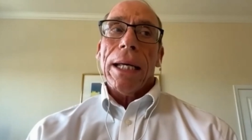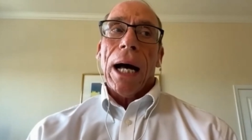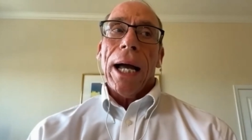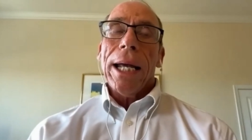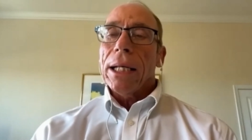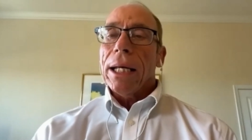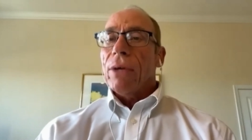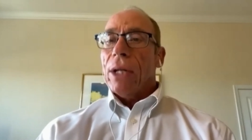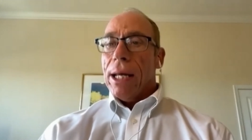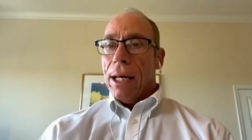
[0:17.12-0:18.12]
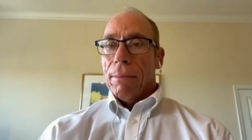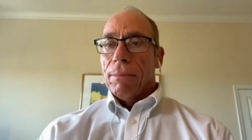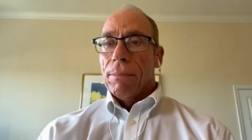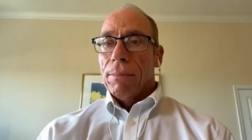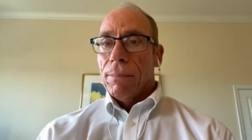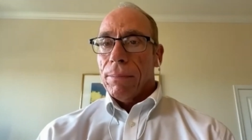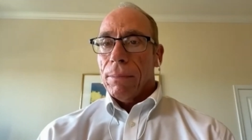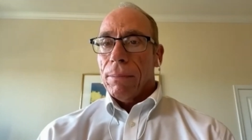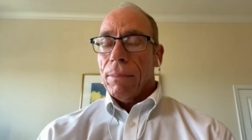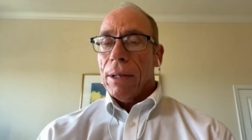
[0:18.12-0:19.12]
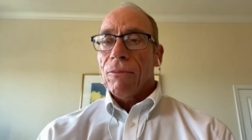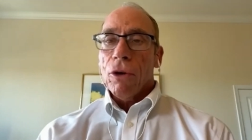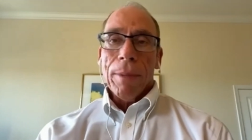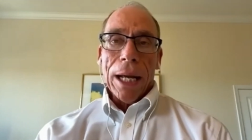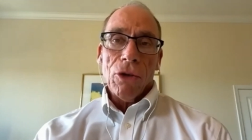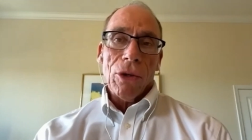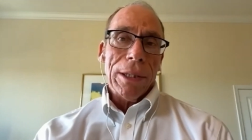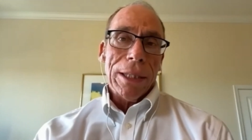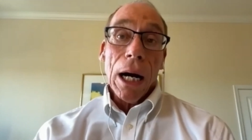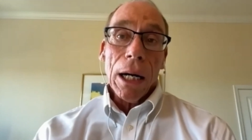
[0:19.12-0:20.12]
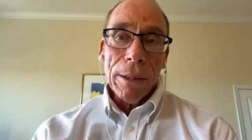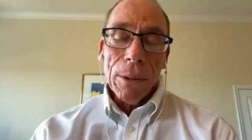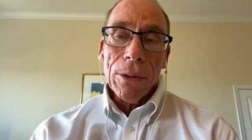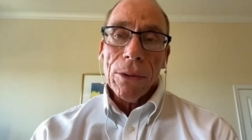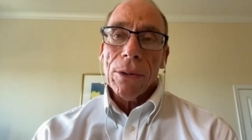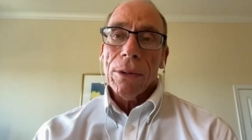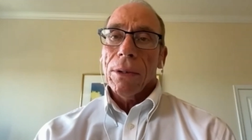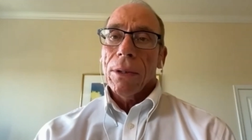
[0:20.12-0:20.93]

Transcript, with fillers: I had given him information documents